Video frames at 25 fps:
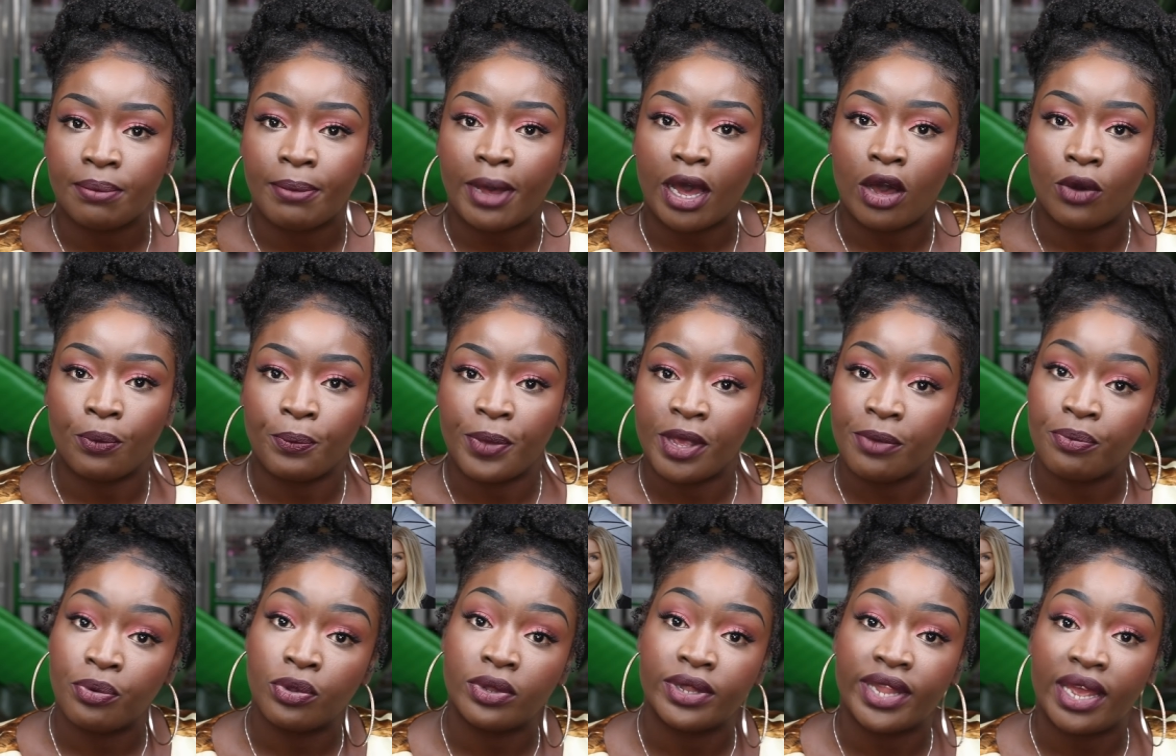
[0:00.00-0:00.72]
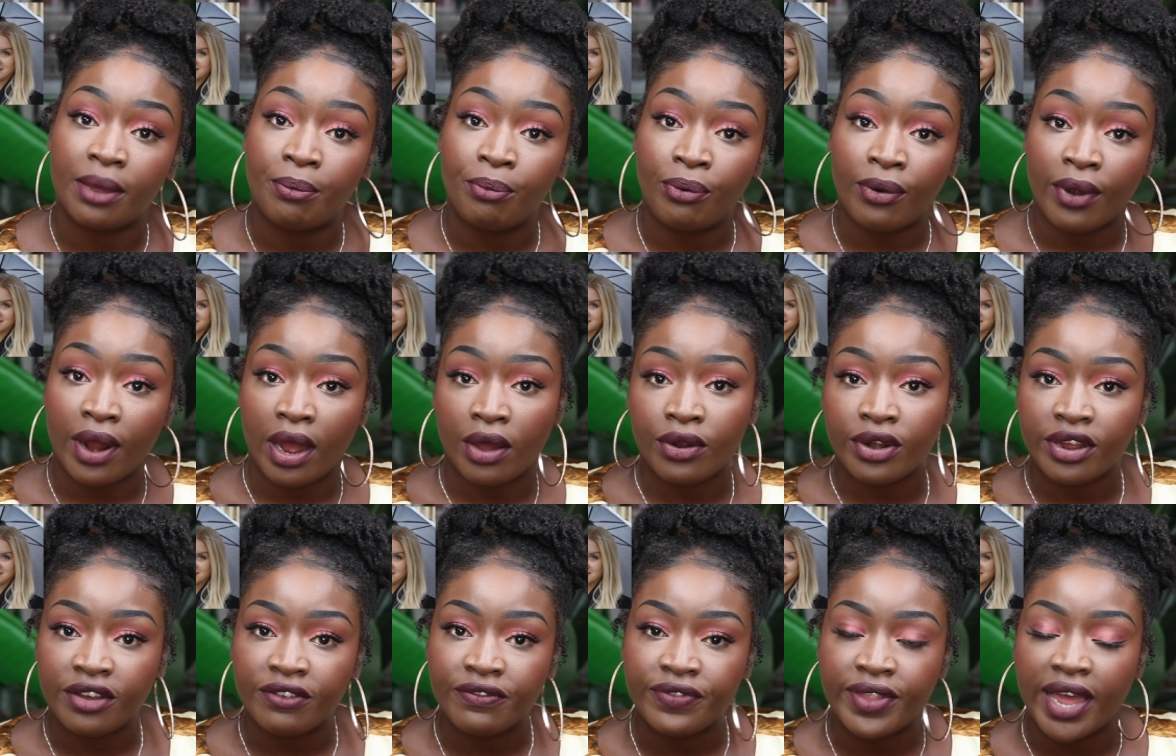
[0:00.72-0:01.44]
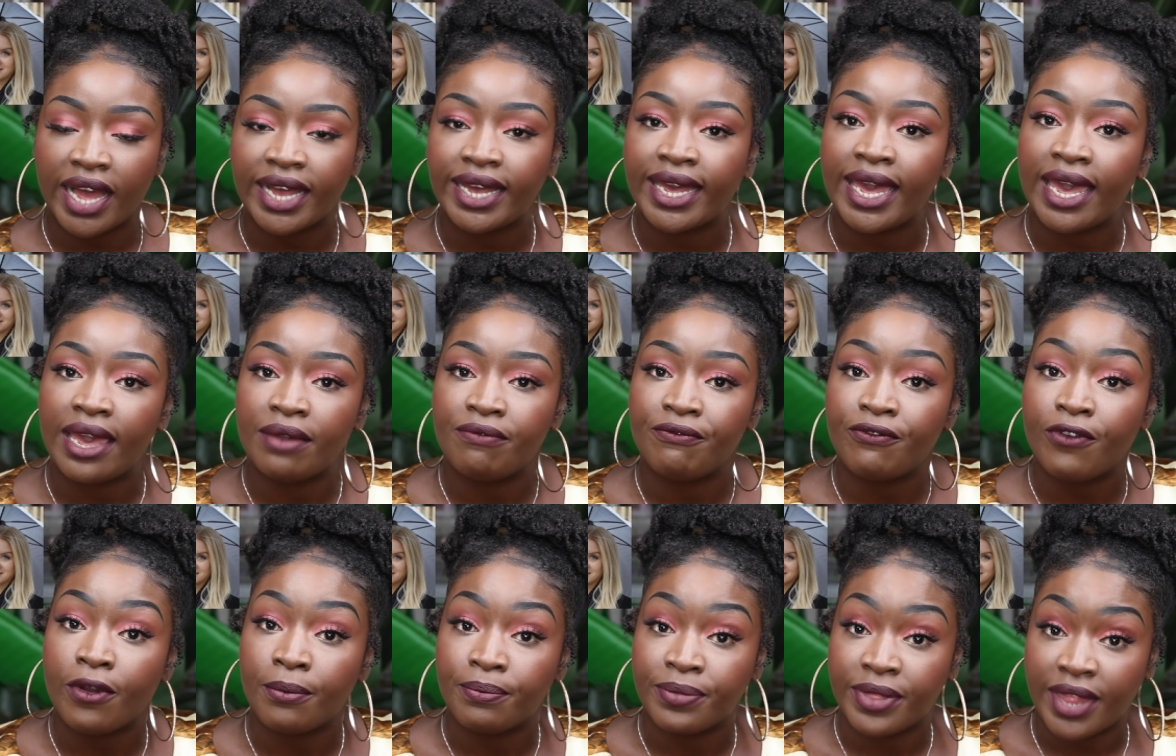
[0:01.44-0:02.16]
about people they're proud of that came
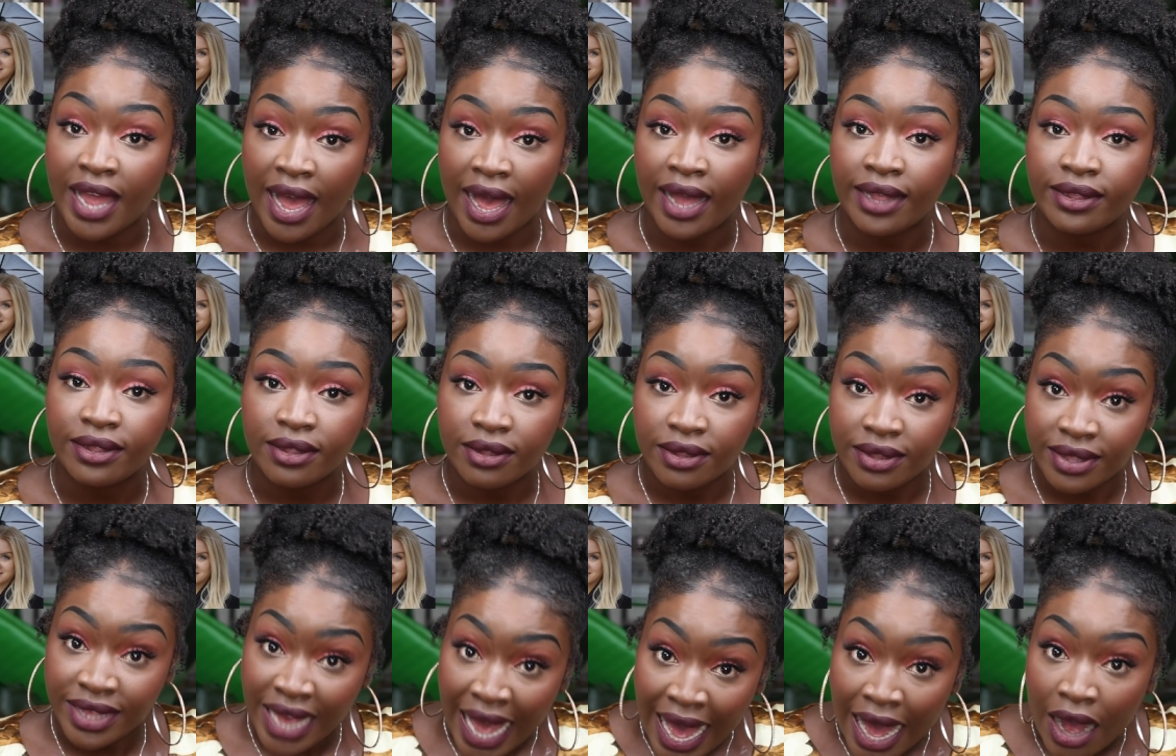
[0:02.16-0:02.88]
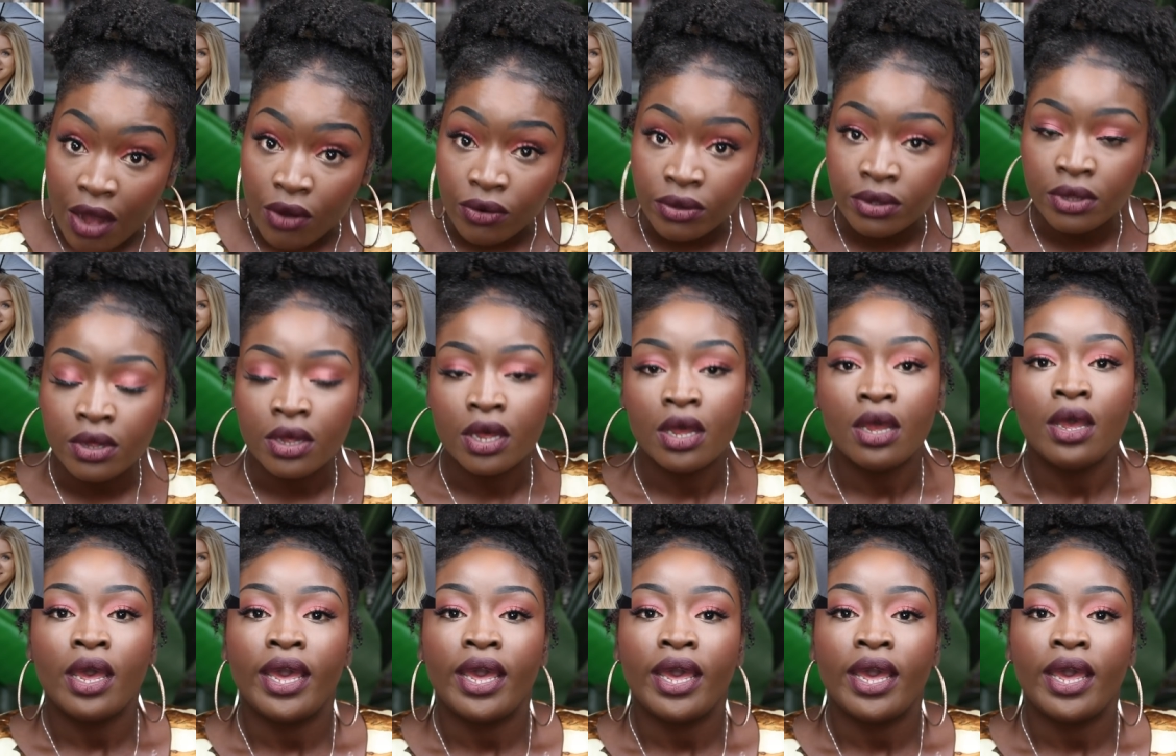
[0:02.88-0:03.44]
from that Town.